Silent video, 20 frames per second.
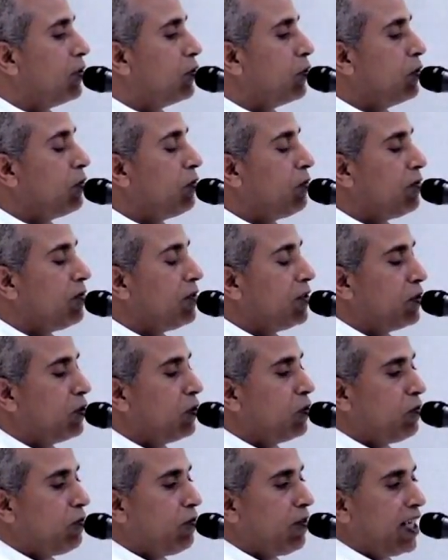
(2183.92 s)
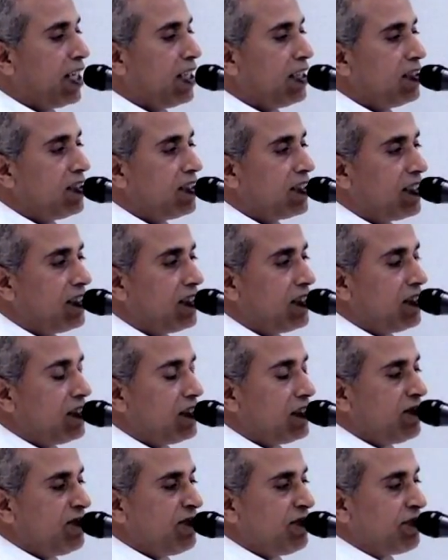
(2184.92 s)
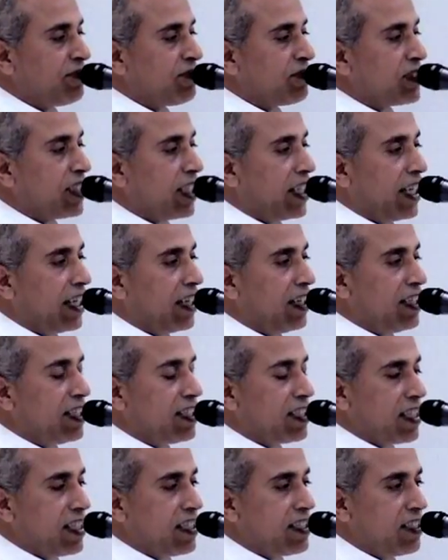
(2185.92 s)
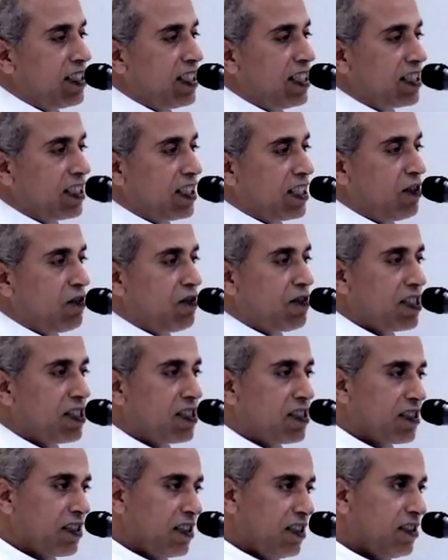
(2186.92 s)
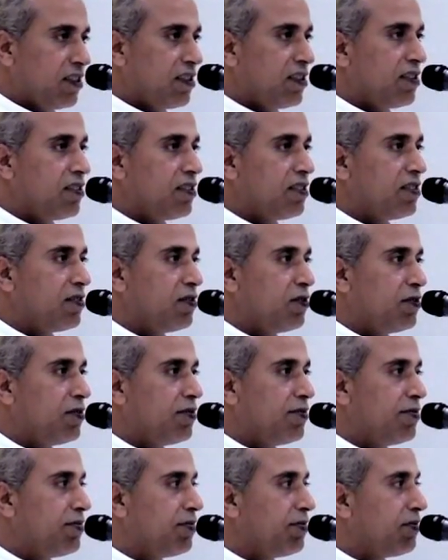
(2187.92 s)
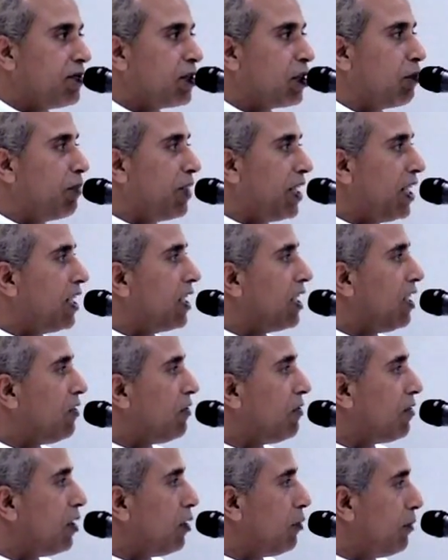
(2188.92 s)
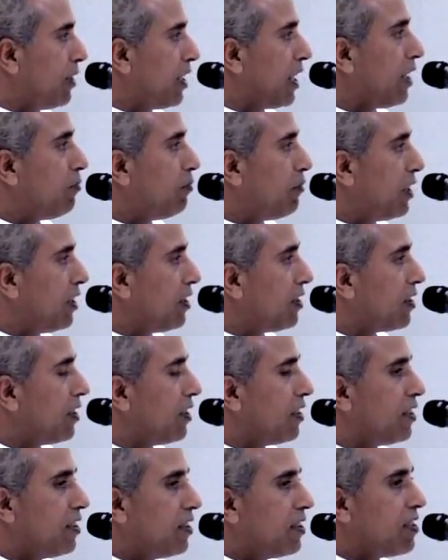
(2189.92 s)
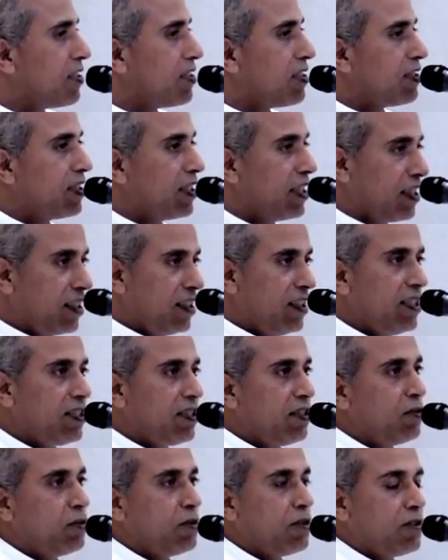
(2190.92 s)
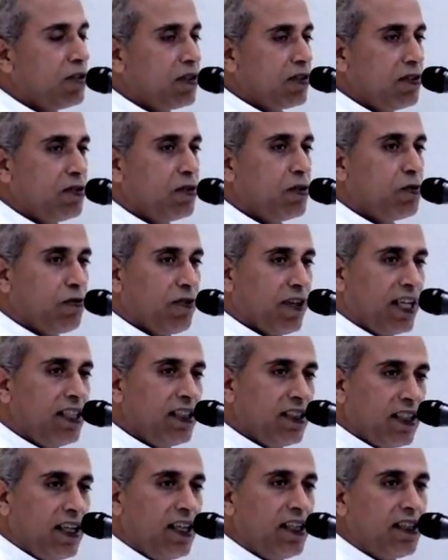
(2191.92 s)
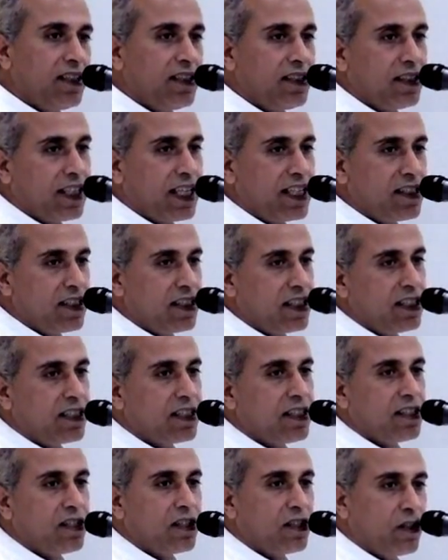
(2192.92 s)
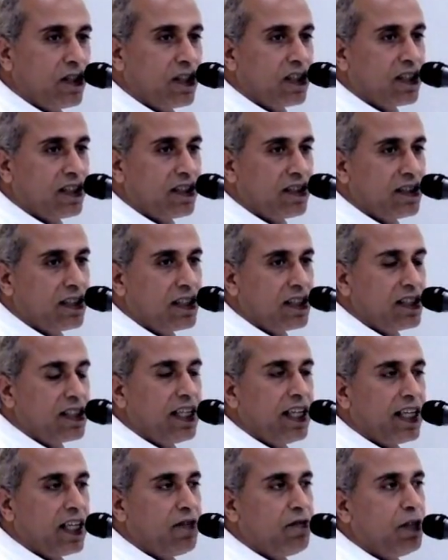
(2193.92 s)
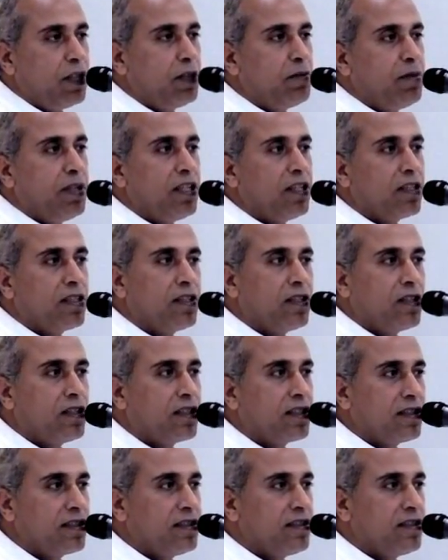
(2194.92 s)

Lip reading: Do you find the English translation of Sanskrit? The meaning of the mantra in the English, do you find that translation or not? Is that available or not?